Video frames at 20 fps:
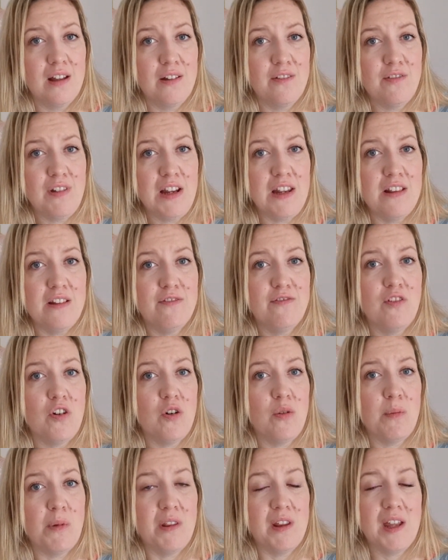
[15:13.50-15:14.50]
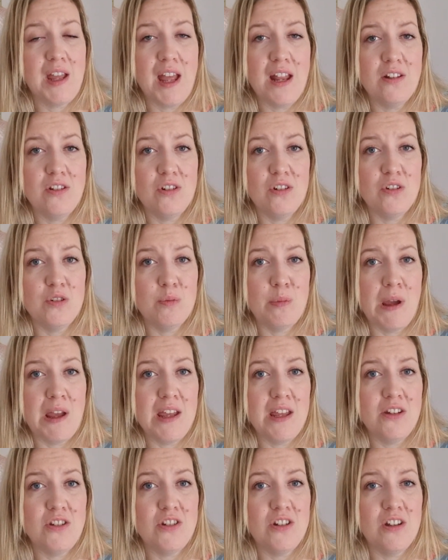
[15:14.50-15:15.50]
fill in the form on the Get in Touch
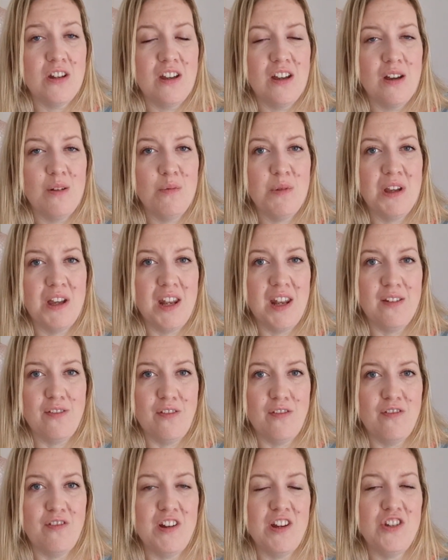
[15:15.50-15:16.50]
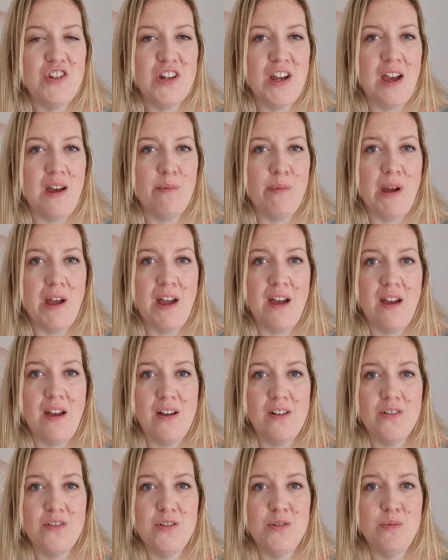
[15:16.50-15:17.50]
page, and we can have a free chat about how I
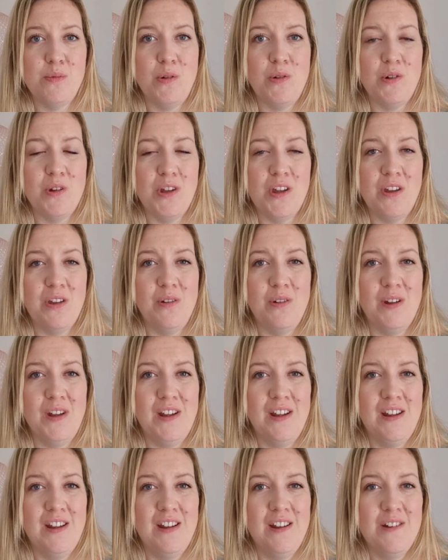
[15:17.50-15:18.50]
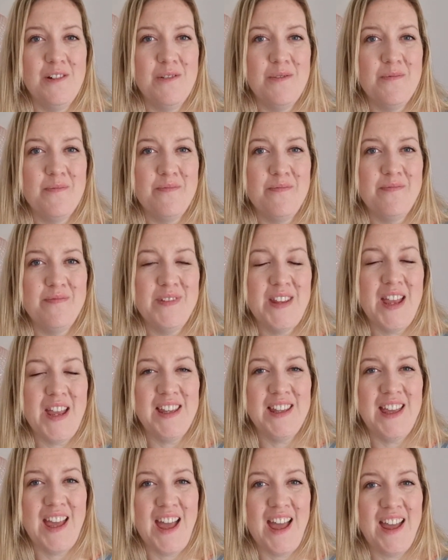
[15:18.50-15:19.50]
can support you.
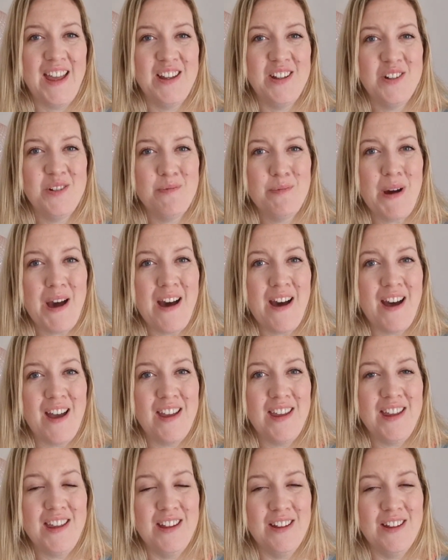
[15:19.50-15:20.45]
Take care. Goodbye.